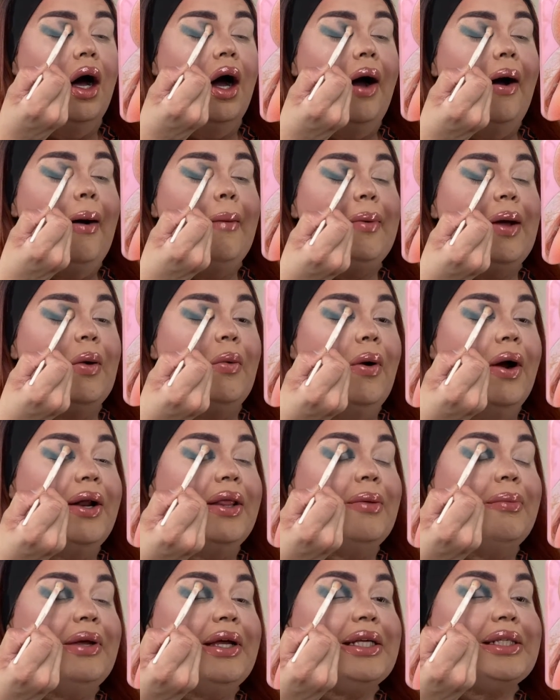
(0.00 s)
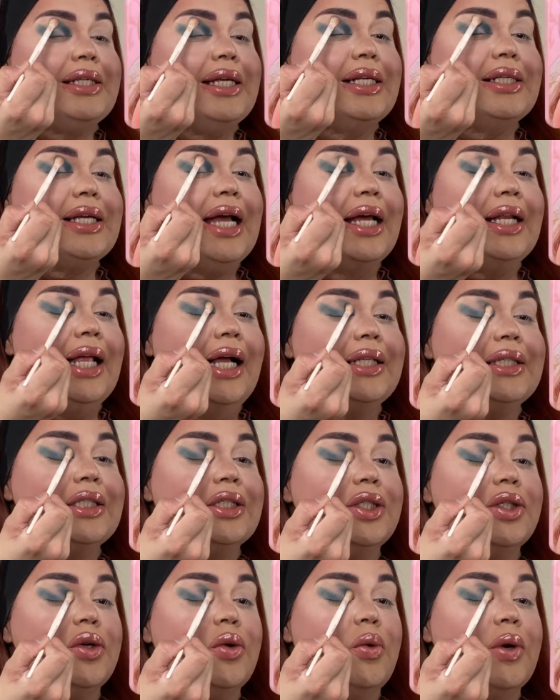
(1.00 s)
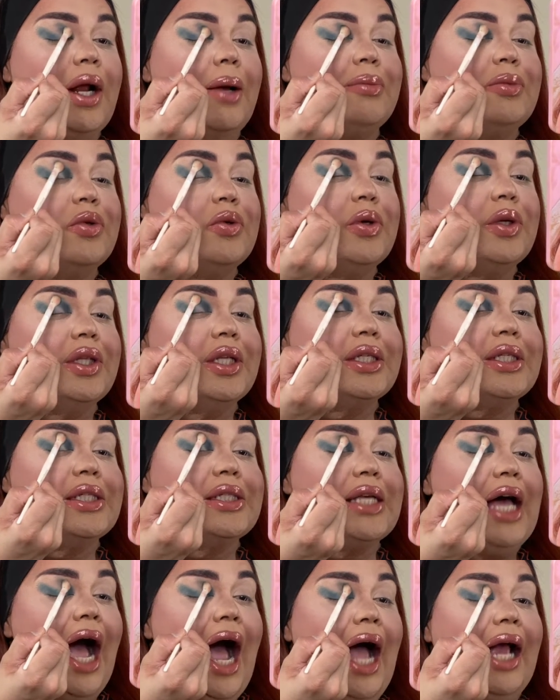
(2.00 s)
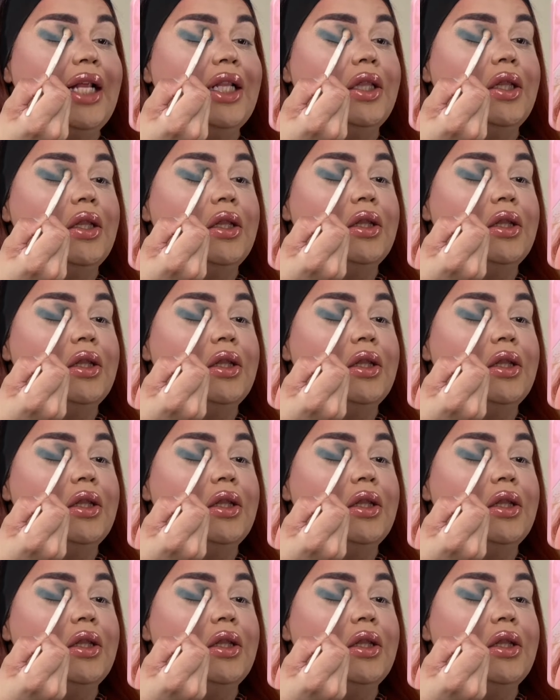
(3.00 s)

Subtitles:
And one of the biggest things I like to do when I'm doing this is I